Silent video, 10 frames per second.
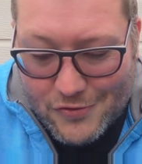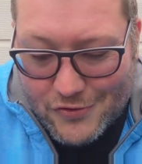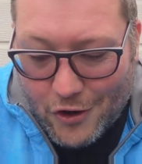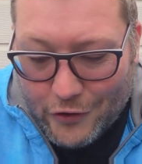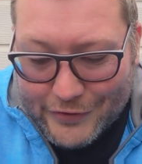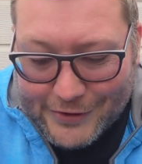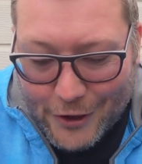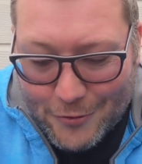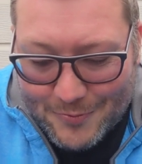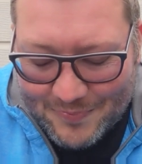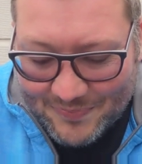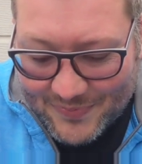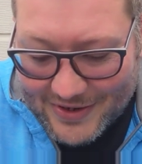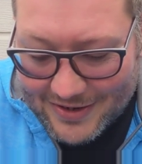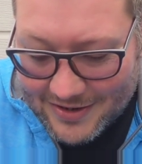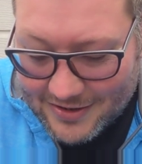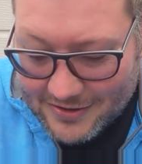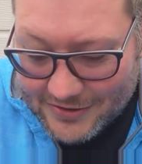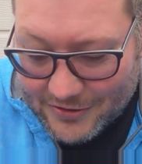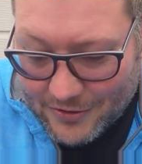Nord 2.
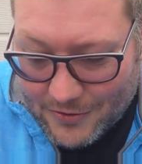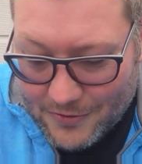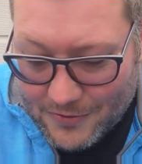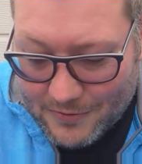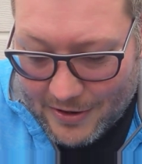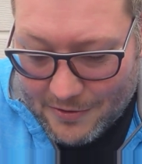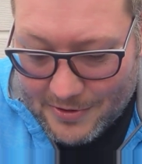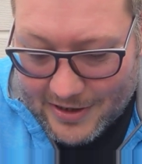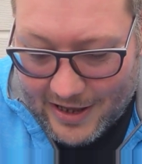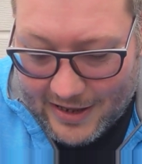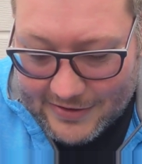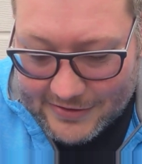So where are we, guys?